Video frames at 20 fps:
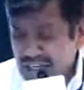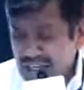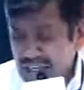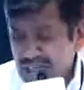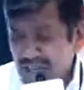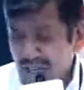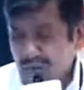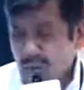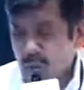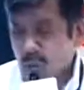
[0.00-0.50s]

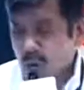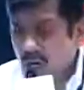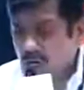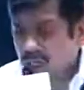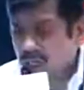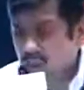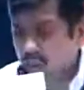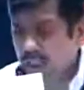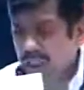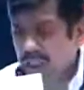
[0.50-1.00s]
At the upper,
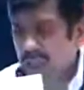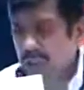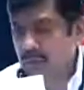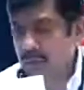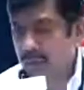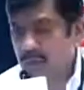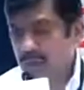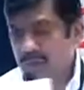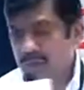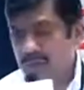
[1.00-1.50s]
the
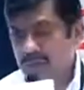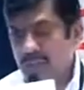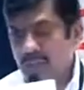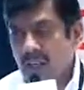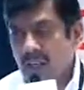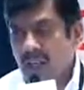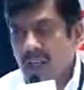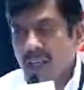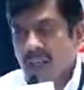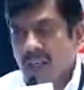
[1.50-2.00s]
product
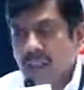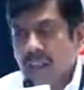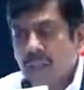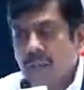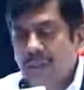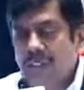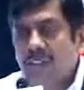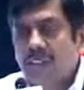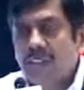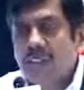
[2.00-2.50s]
is about
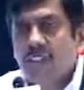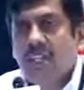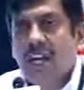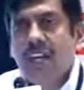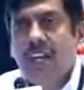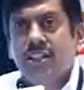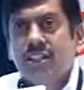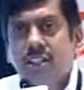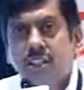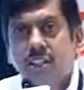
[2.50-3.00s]
1
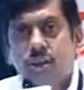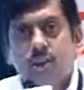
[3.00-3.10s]
crore,